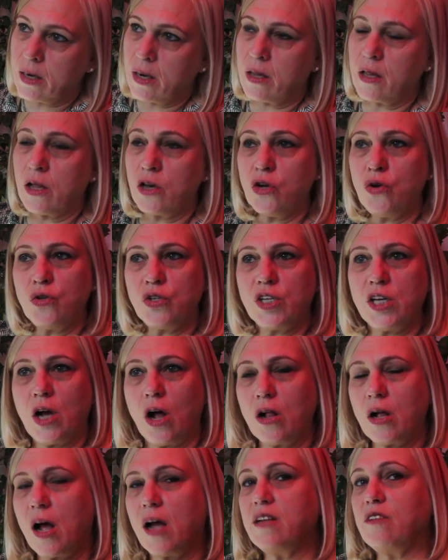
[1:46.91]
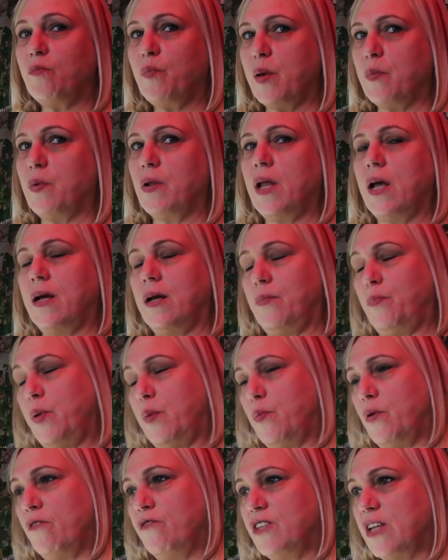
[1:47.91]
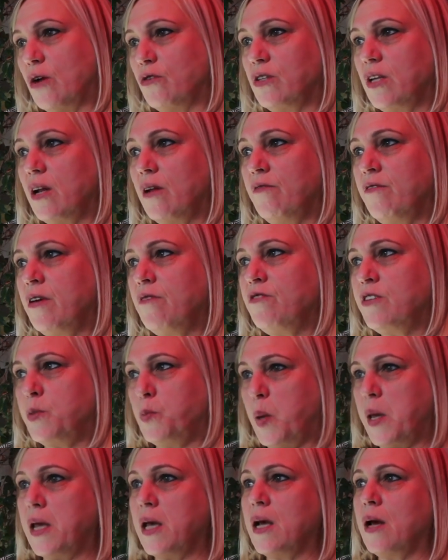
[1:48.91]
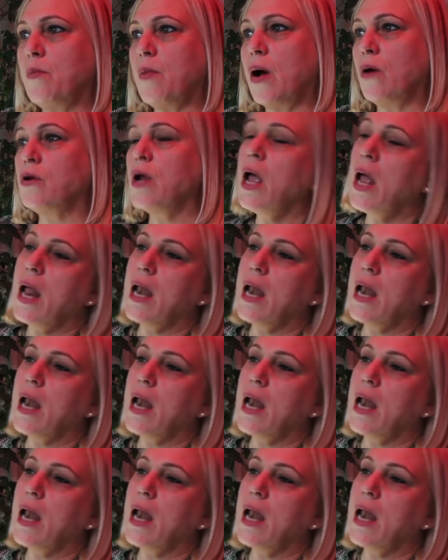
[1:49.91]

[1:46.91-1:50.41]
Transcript: And then you see all kinds of people, like people of South Tel Aviv, speaking about